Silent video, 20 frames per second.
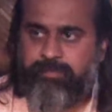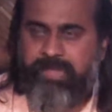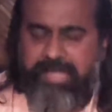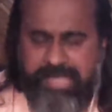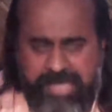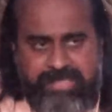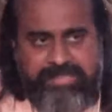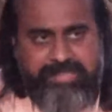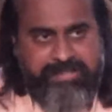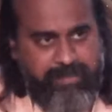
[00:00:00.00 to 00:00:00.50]

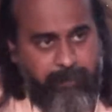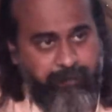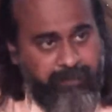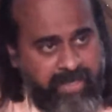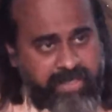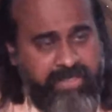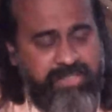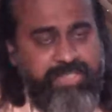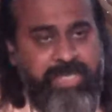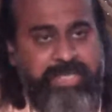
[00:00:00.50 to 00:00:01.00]
Yes,
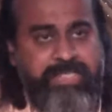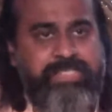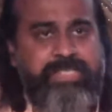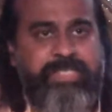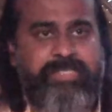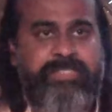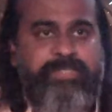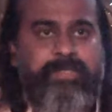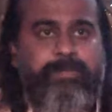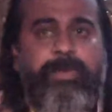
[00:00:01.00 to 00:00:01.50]
something
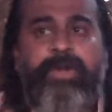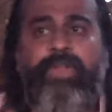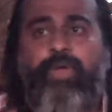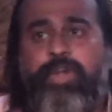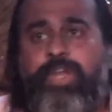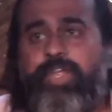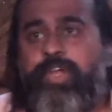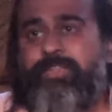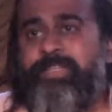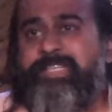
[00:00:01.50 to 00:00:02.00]
changes, but
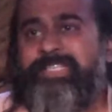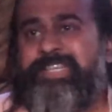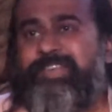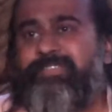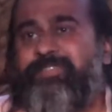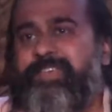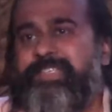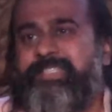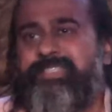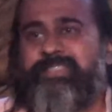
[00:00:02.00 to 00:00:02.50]
only on the
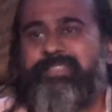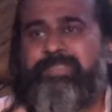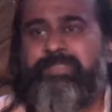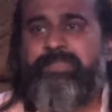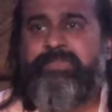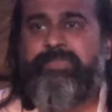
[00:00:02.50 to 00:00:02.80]
surface.